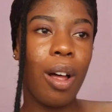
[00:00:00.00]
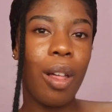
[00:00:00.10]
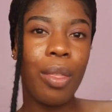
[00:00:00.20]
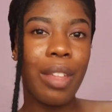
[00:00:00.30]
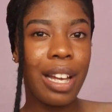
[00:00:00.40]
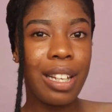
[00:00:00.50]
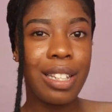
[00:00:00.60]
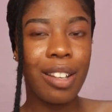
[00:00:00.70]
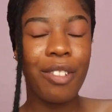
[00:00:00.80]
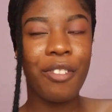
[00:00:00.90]
On
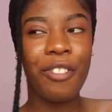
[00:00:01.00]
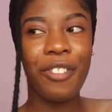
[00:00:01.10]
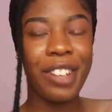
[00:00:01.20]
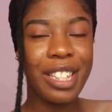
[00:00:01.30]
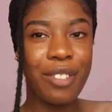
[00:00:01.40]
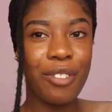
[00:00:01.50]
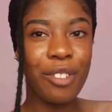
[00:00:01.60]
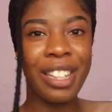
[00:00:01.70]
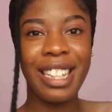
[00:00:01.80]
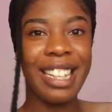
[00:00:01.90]
that
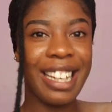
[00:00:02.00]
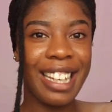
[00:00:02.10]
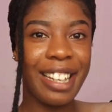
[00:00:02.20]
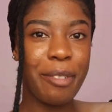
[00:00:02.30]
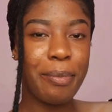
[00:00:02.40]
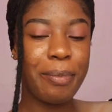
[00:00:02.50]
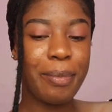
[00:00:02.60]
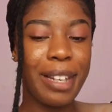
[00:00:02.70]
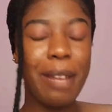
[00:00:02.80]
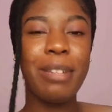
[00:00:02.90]
fateful day,
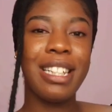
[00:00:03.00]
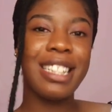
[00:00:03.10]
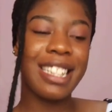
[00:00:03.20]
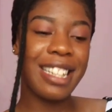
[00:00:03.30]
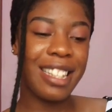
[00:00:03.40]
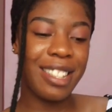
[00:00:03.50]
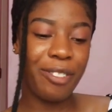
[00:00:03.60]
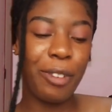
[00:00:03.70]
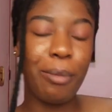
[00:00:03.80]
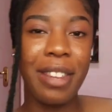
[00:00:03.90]
let me just start
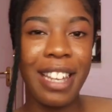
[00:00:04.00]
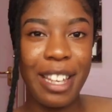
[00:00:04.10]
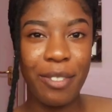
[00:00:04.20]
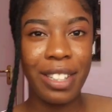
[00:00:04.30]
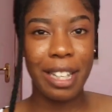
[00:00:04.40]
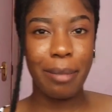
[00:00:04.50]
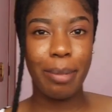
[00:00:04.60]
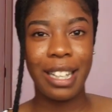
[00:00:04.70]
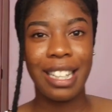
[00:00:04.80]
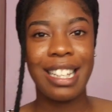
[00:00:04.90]
from the evening
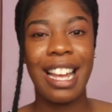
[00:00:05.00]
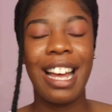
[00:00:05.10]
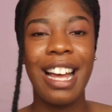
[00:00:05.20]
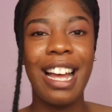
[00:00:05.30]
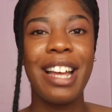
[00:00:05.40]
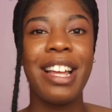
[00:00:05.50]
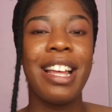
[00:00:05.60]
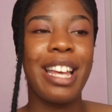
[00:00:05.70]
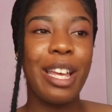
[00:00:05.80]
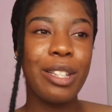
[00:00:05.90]
part.
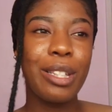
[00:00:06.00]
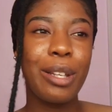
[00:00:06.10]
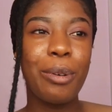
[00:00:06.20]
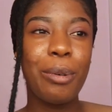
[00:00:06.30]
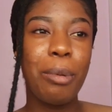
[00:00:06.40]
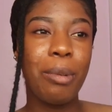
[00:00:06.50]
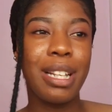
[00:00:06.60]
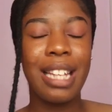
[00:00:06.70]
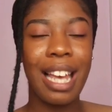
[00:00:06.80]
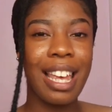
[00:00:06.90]
Yesiku, we were
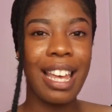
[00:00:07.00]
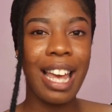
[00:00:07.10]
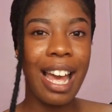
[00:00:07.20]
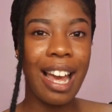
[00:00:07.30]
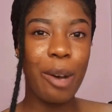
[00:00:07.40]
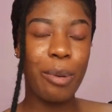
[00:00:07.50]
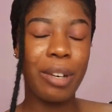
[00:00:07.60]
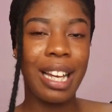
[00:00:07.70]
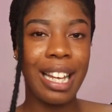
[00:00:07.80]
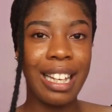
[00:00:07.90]
taking
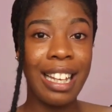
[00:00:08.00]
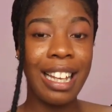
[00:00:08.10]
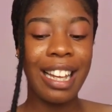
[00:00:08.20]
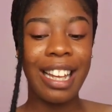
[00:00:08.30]
ugali